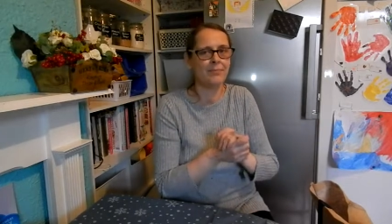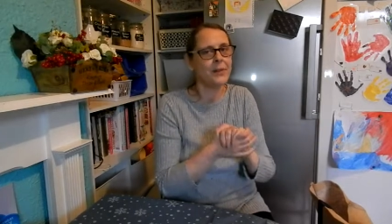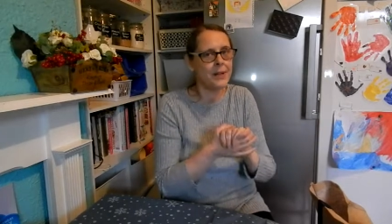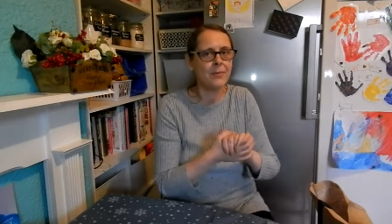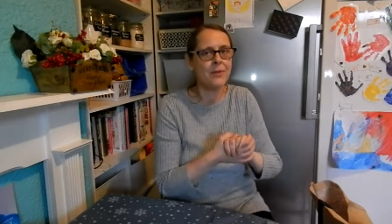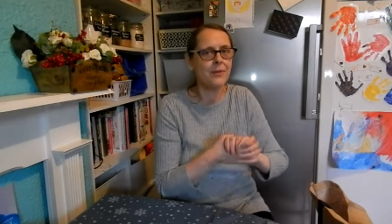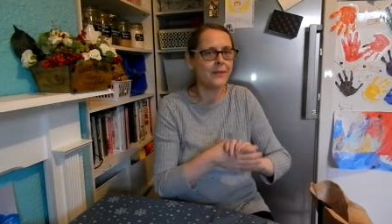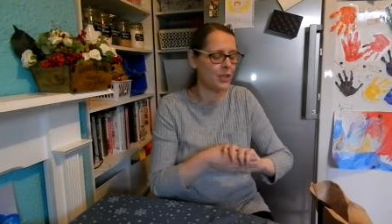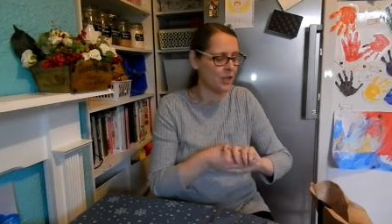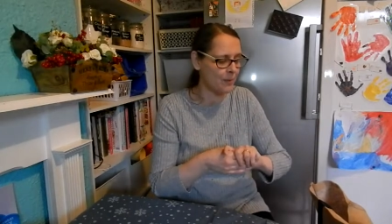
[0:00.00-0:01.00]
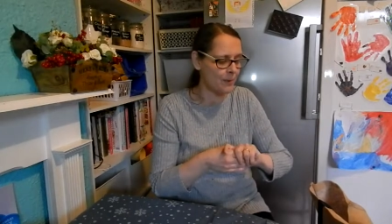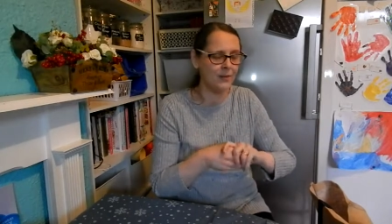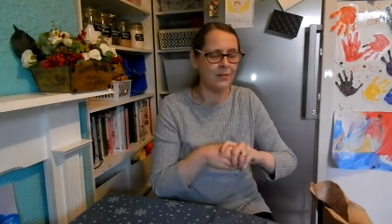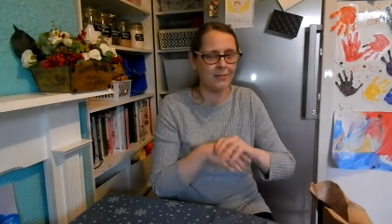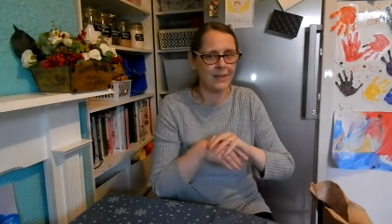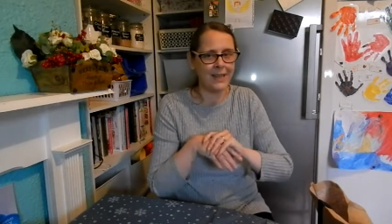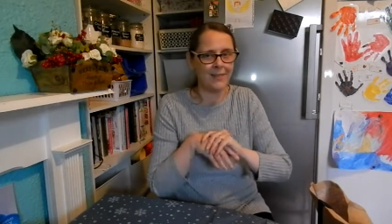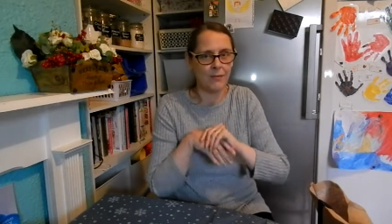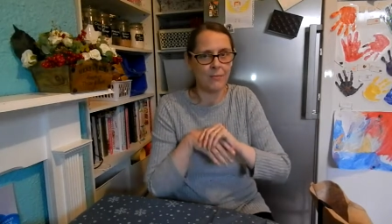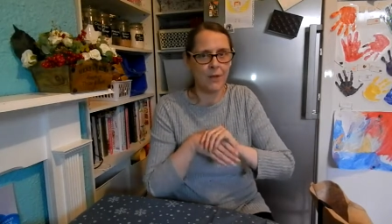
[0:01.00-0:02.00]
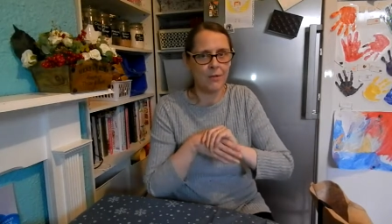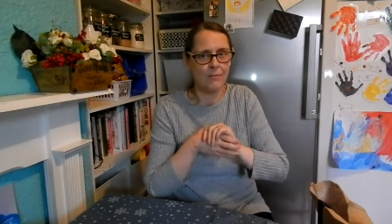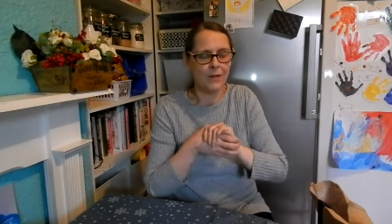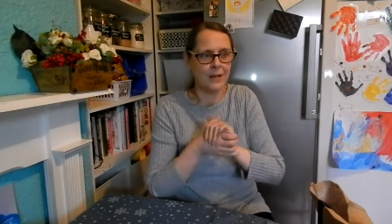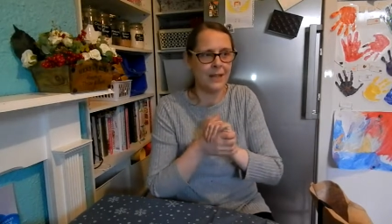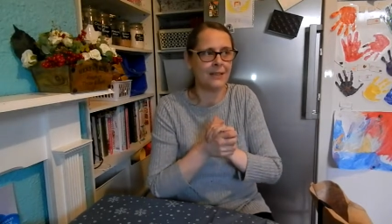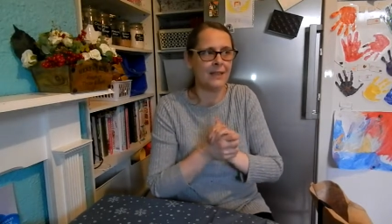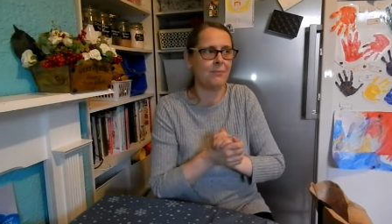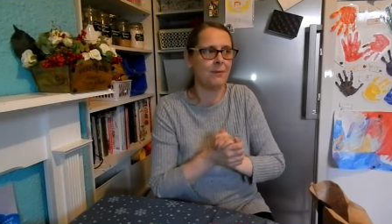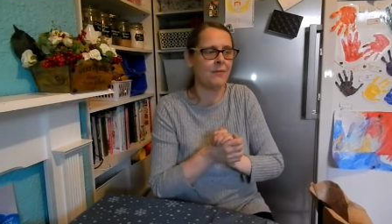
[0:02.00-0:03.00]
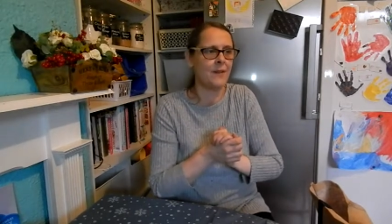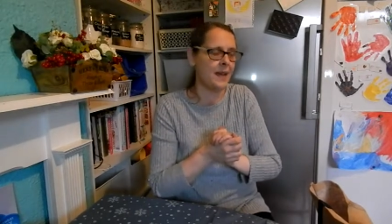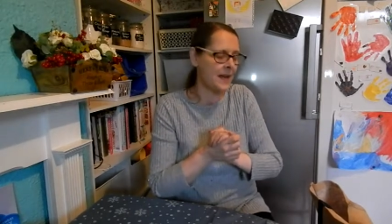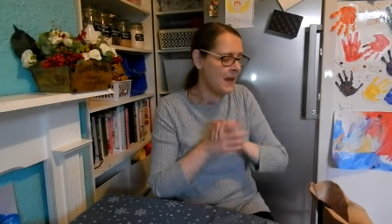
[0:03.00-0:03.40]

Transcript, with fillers: a pretty boring shop I normally get from Home Bargains to be fair.